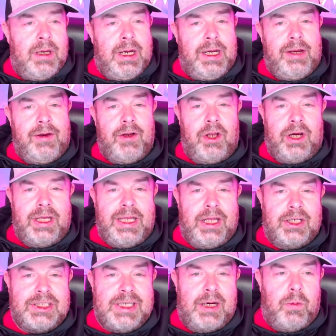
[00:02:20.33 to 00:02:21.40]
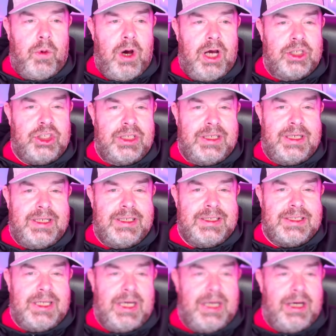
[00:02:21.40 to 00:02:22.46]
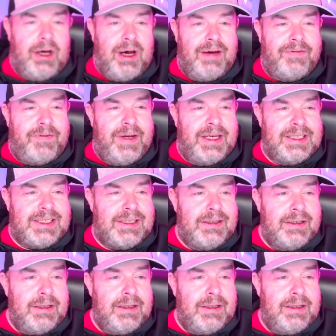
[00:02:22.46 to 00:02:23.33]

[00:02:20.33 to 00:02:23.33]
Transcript: And you look on the other side, Washington's uh, offense